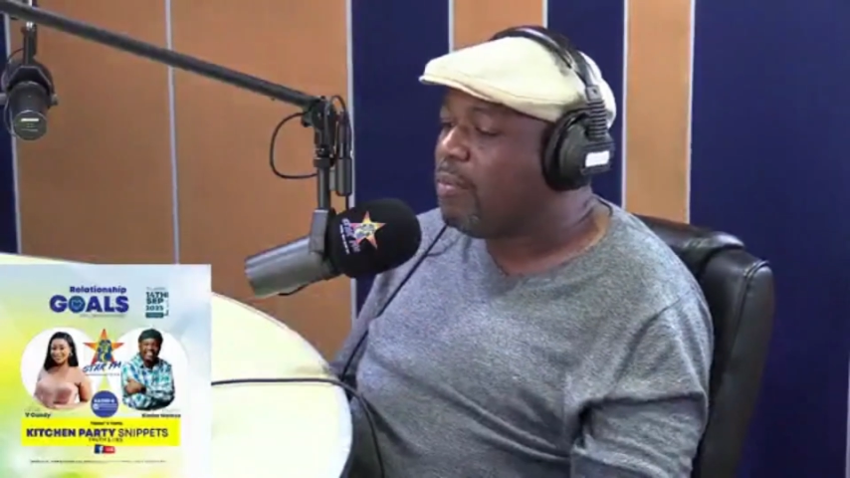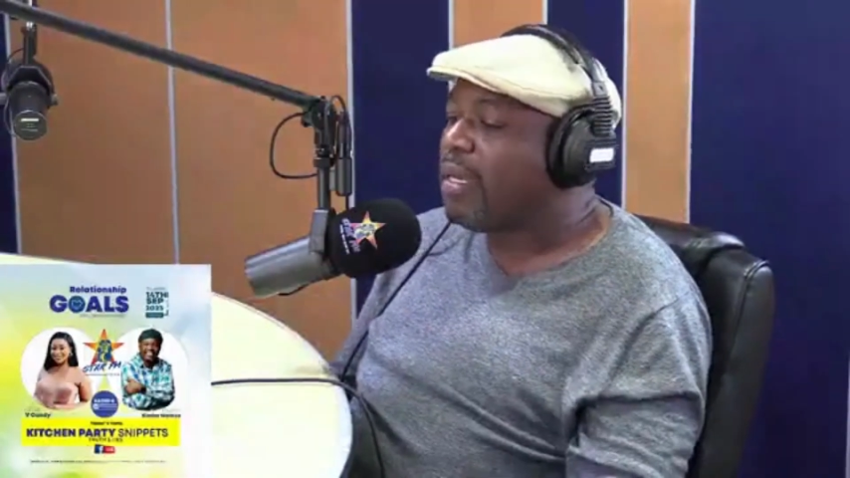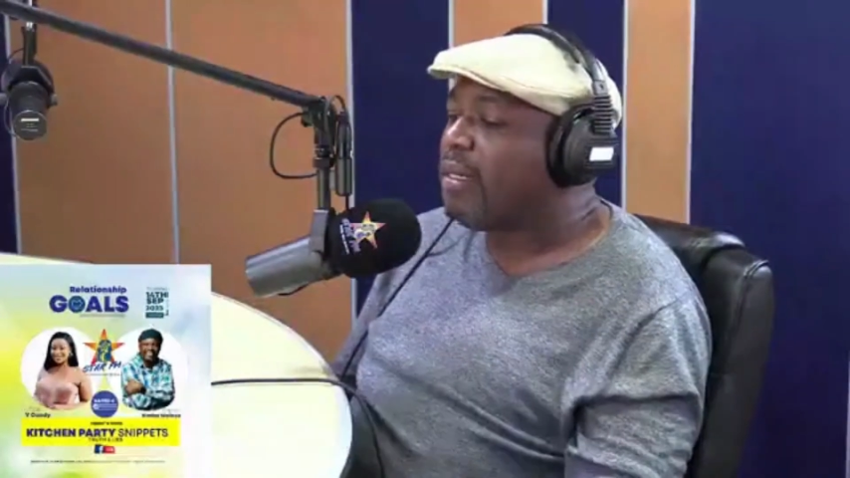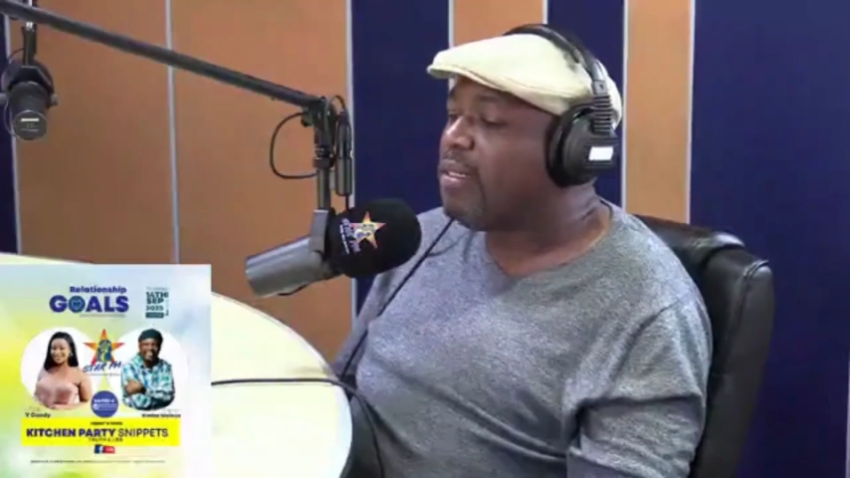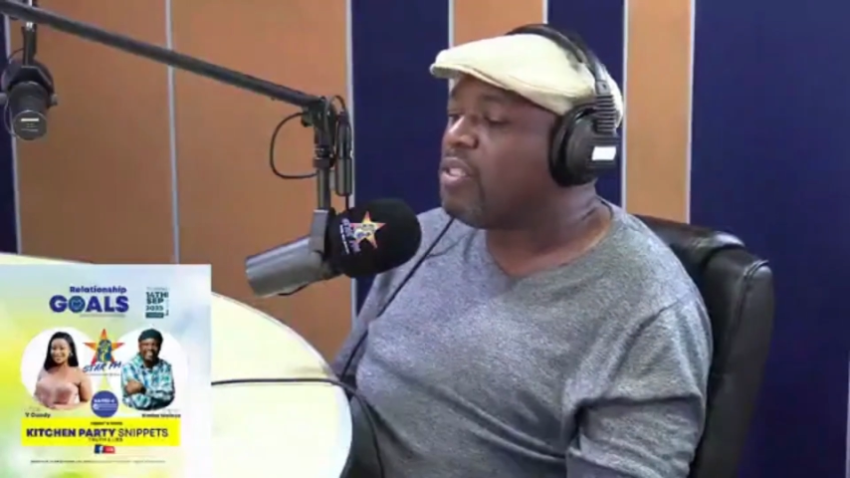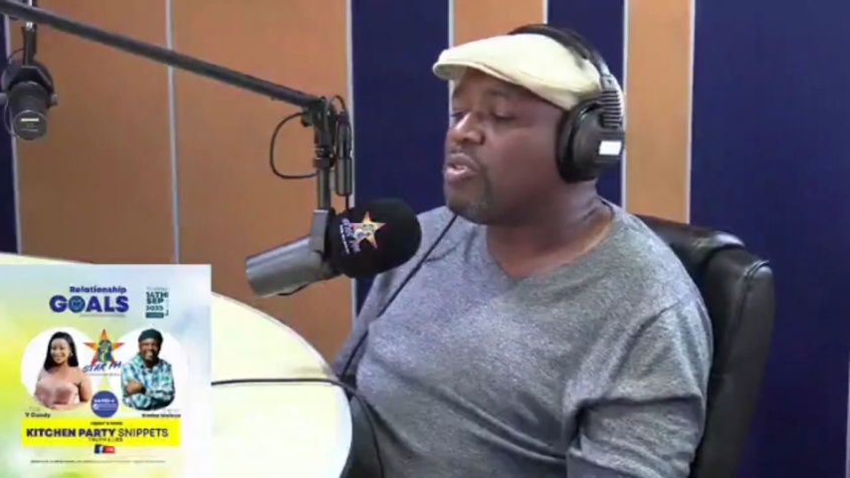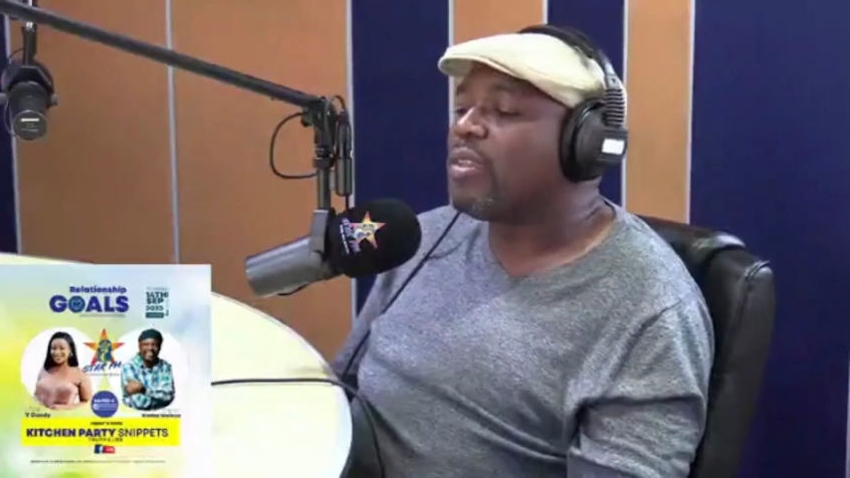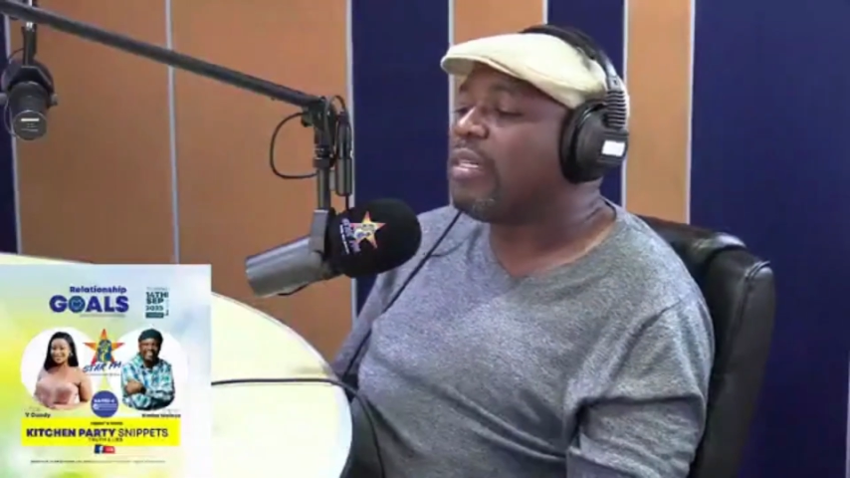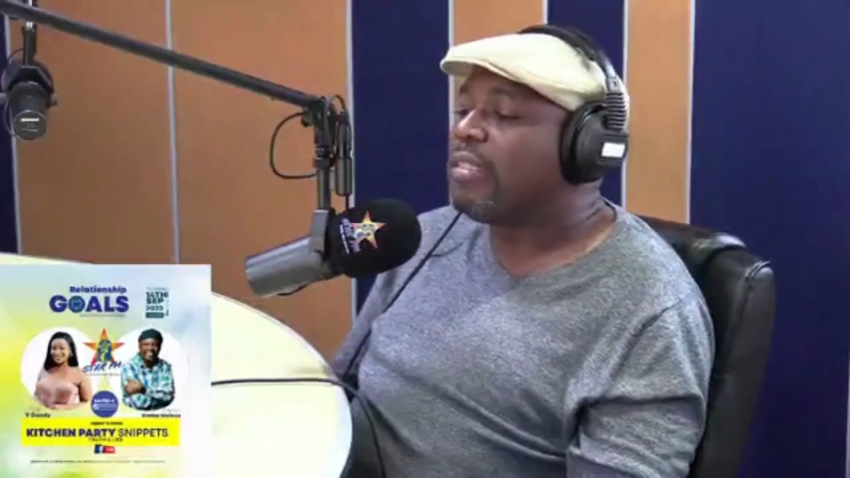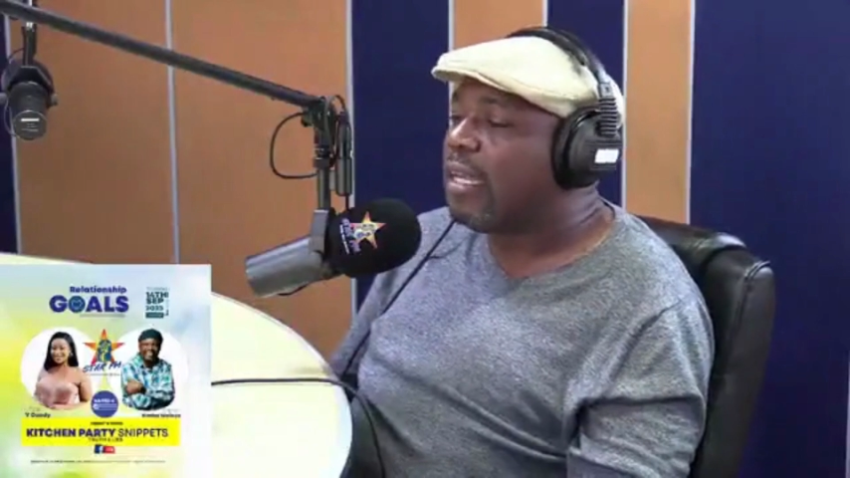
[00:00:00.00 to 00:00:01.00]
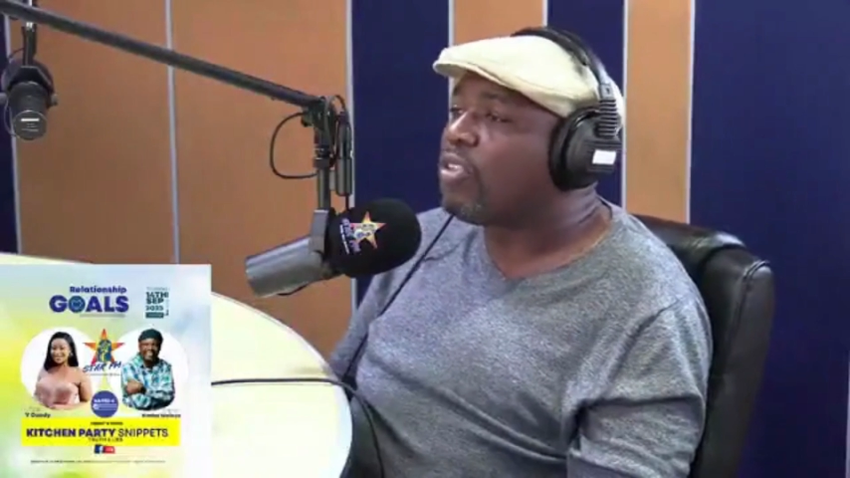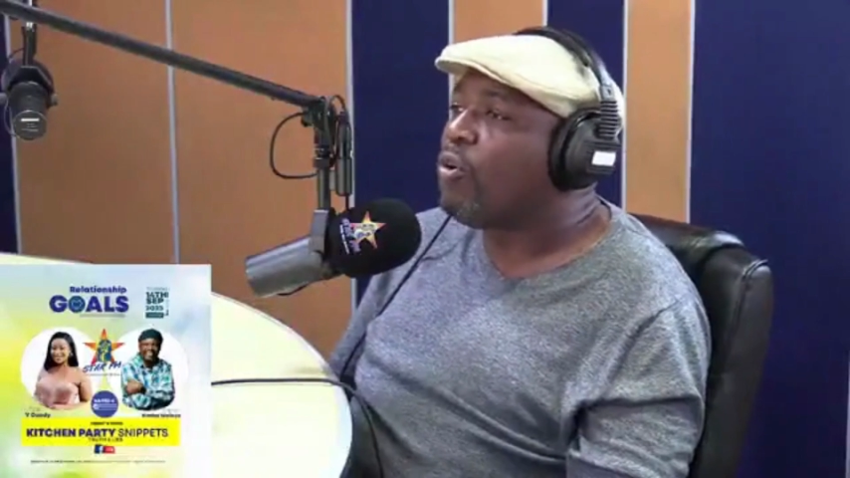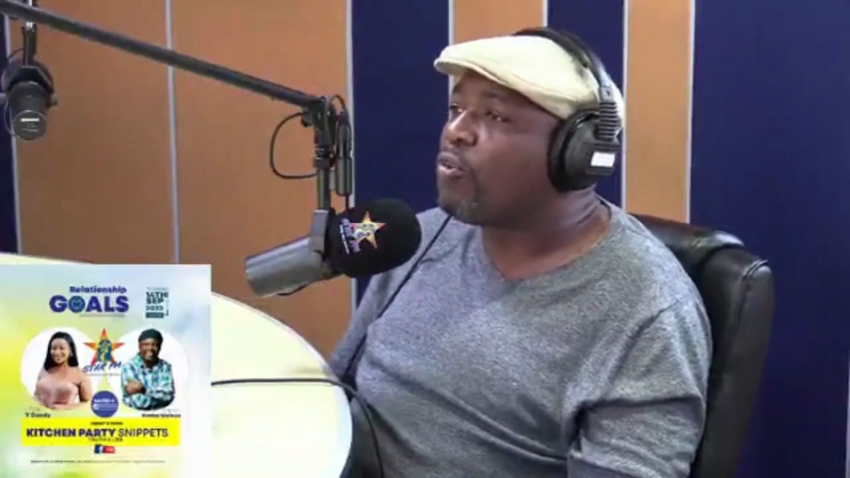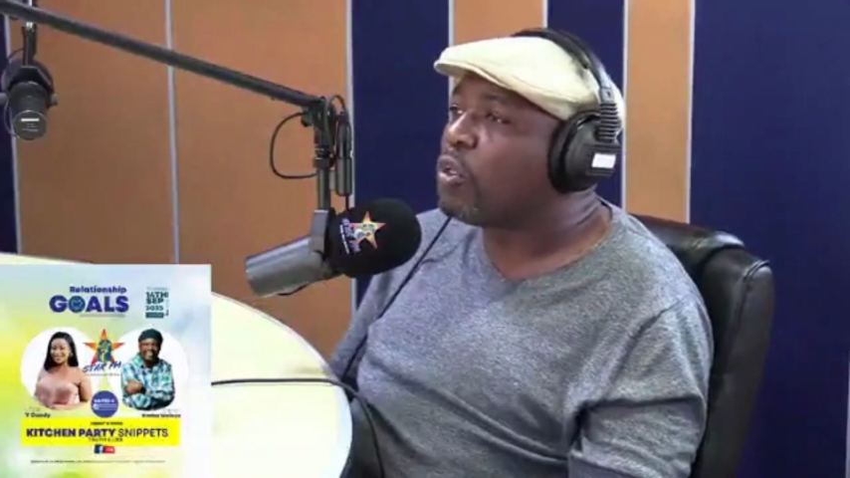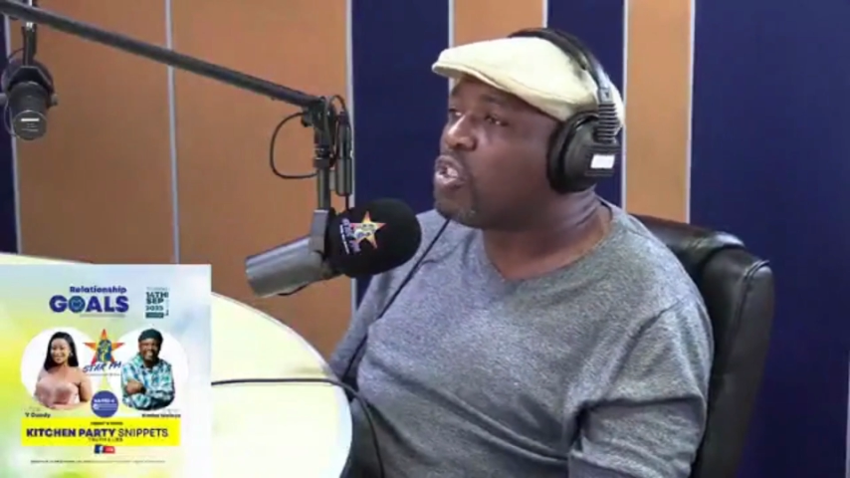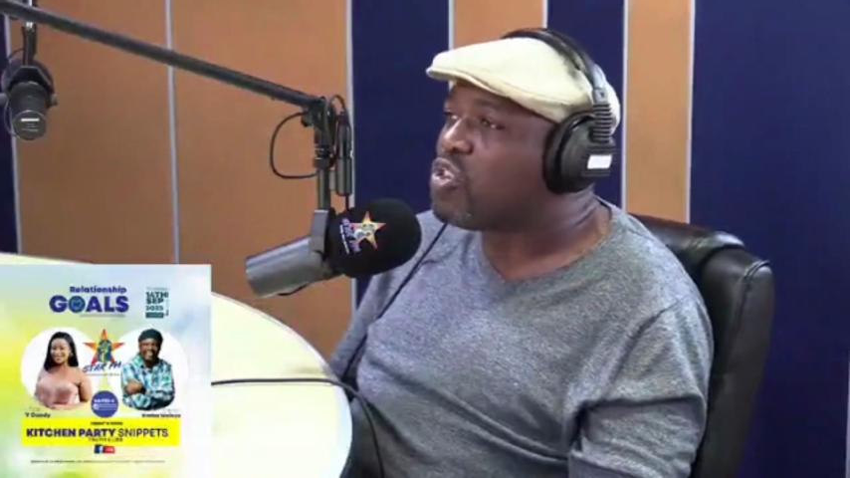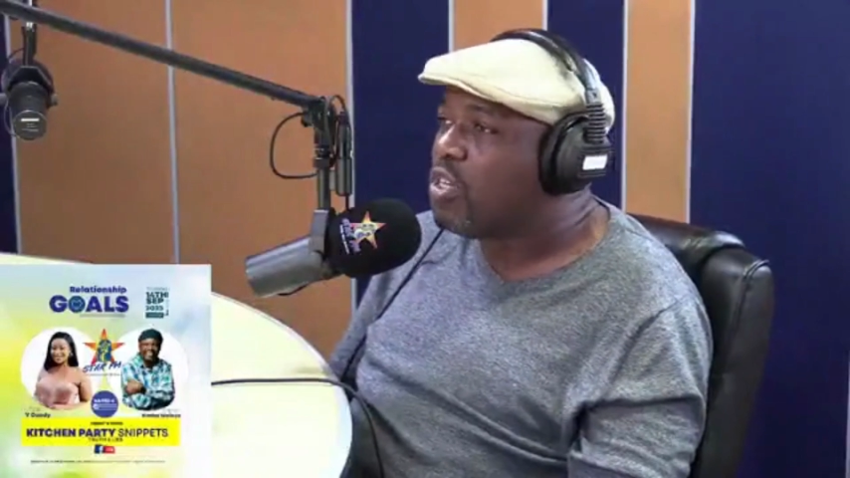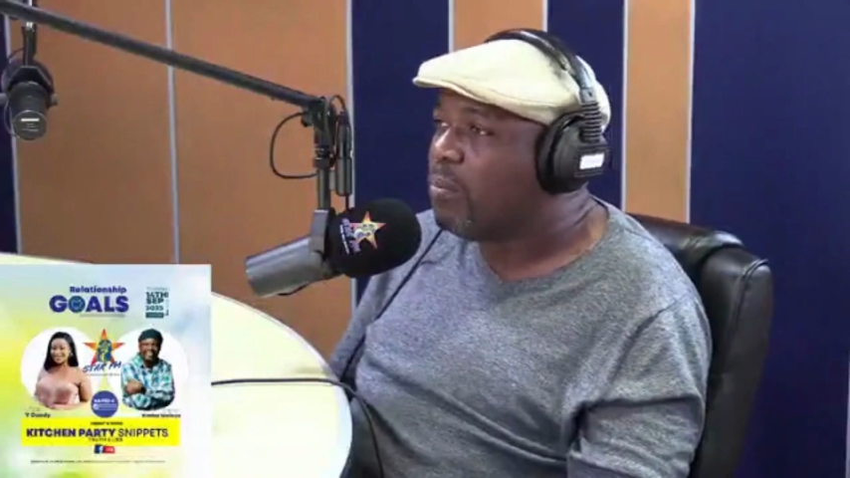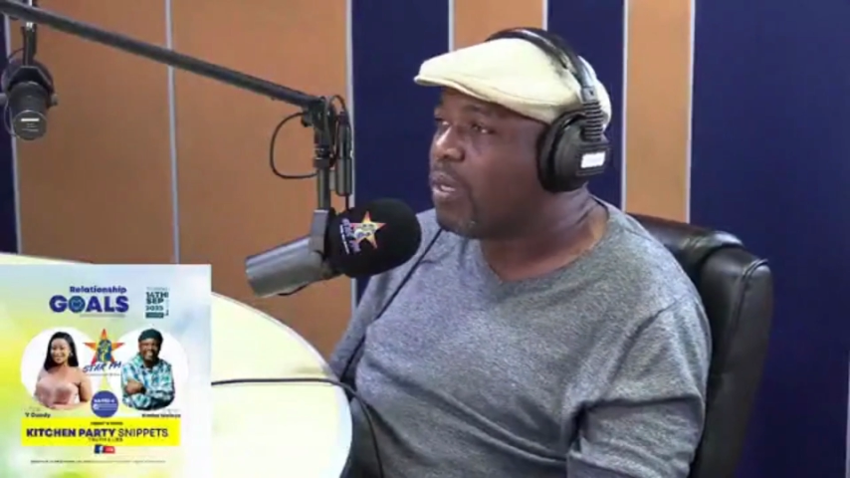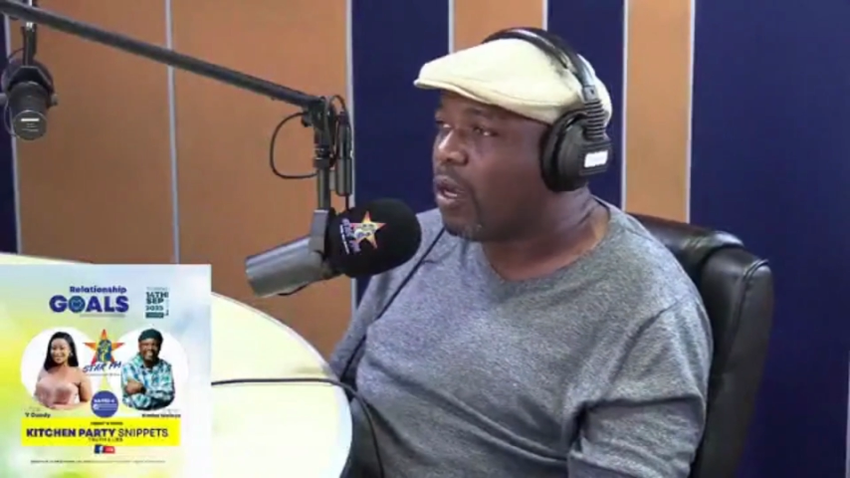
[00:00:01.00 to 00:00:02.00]
married is not the death of your
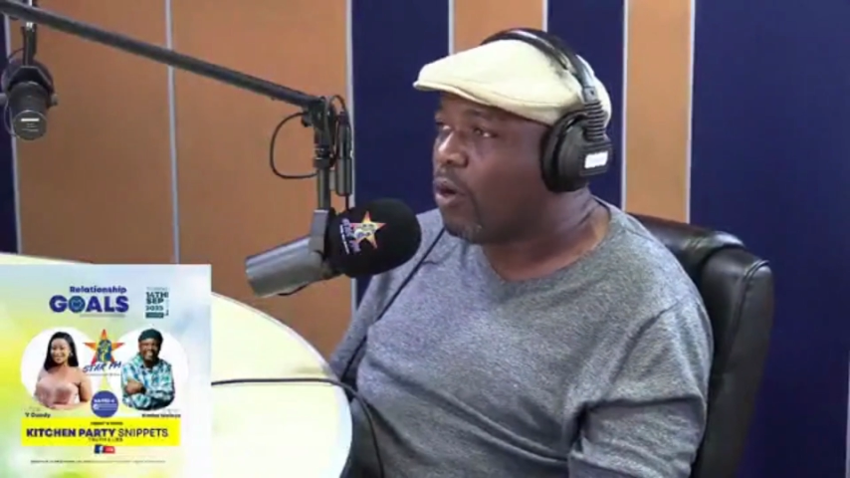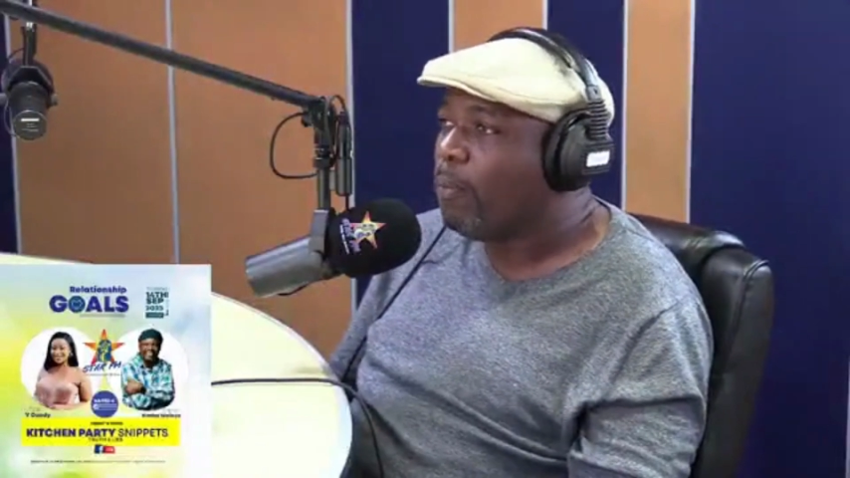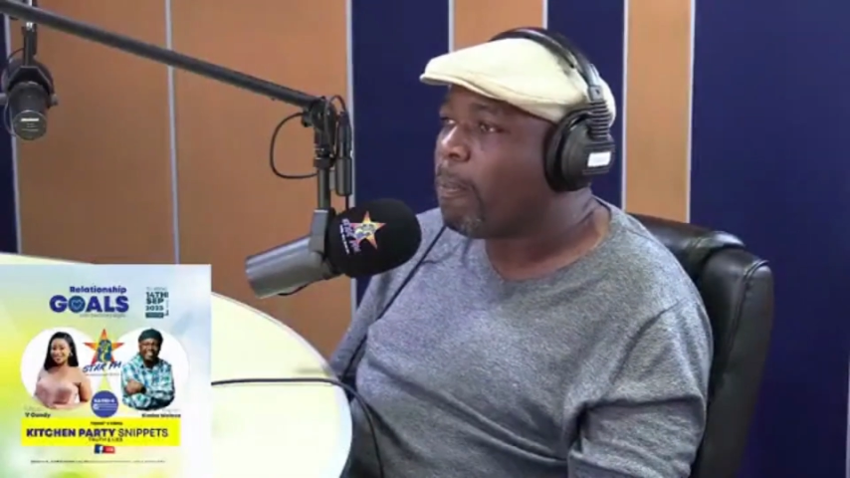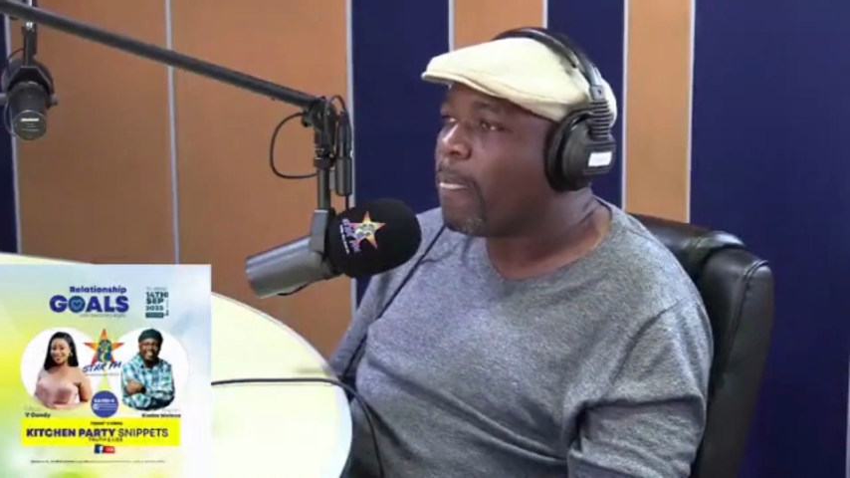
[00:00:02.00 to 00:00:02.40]
dream, girl.